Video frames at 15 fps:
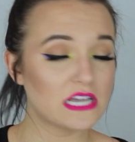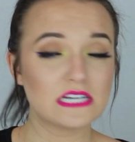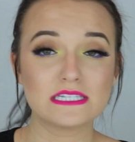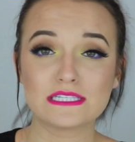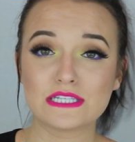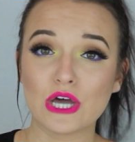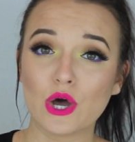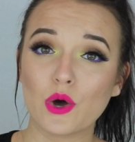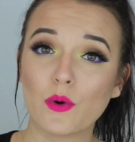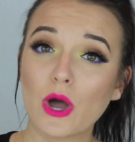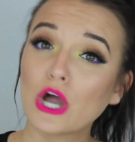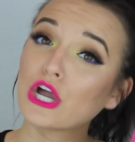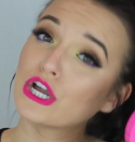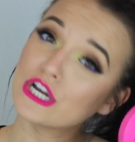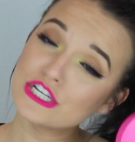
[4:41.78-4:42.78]

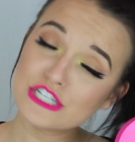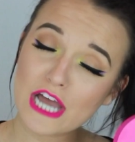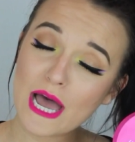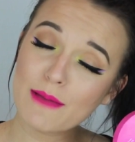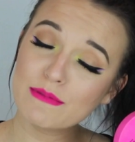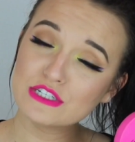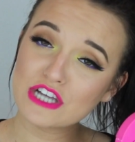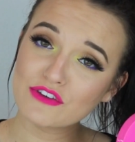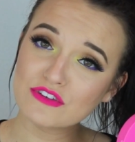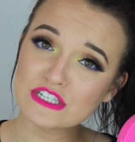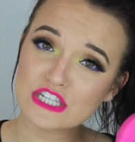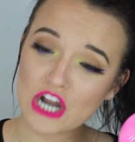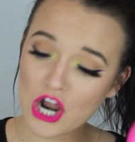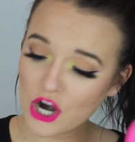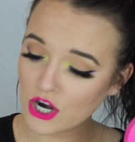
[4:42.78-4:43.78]
So good job, Jeffree
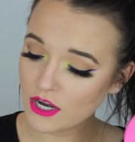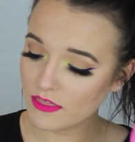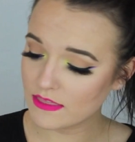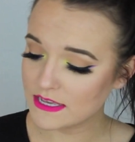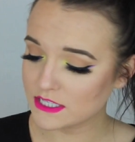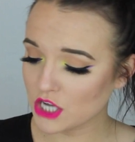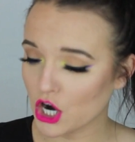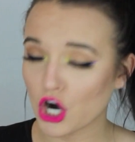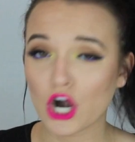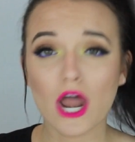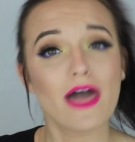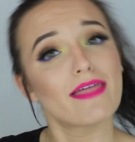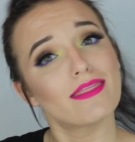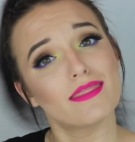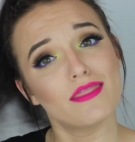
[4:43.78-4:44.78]
Star. These are
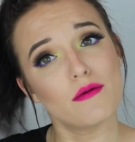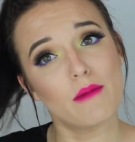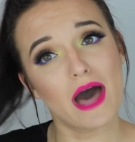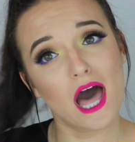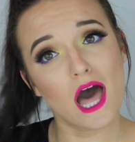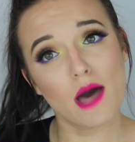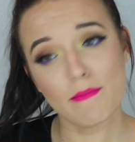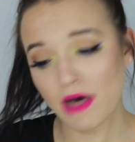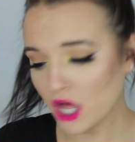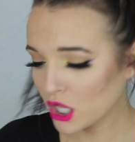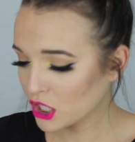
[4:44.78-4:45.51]
the bomb.